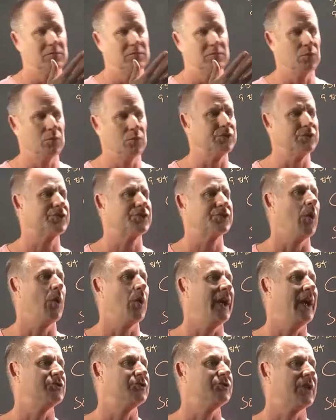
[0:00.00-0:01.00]
We'll just go
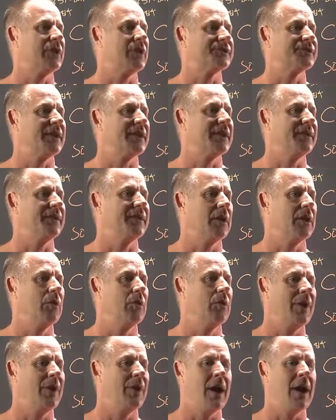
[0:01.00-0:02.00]
ahead and trust that
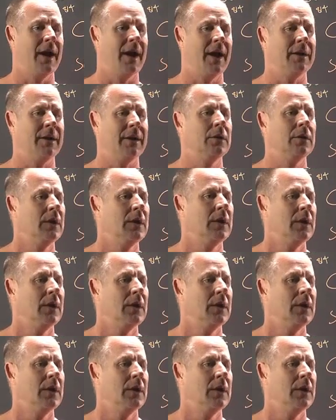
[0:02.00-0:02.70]
though. 9,